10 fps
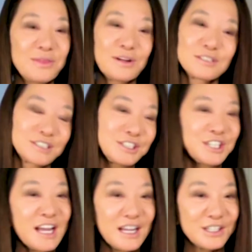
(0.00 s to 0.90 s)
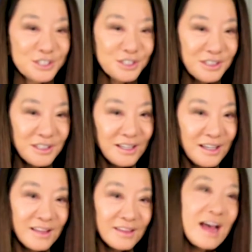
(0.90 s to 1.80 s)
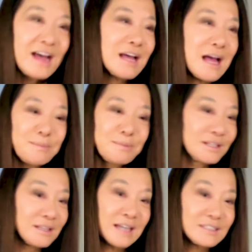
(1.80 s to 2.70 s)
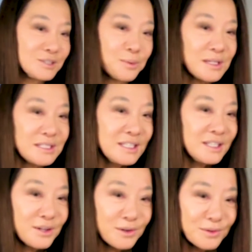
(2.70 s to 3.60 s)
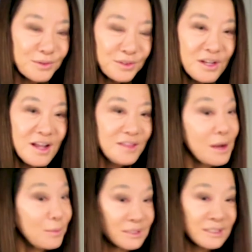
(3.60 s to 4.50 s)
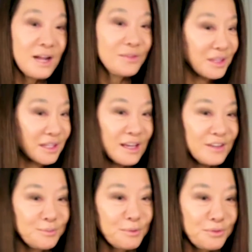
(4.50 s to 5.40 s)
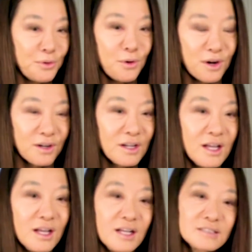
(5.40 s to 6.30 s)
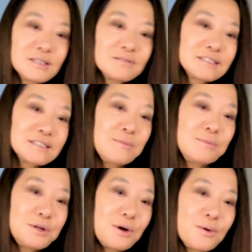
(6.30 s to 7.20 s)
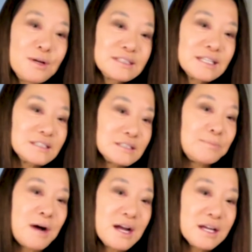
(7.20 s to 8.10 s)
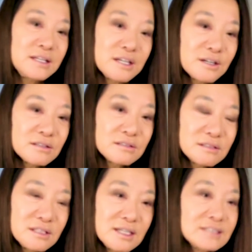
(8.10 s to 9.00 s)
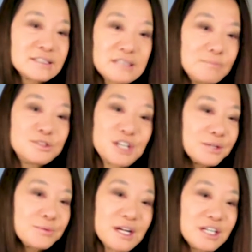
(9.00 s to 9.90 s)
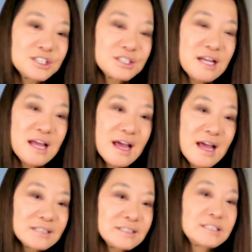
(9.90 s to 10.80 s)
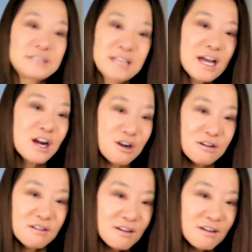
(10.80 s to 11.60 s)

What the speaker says: there's a change. That happened the last 20 years. That was not the case before. So someone always has to pioneer. Some generation has to dare.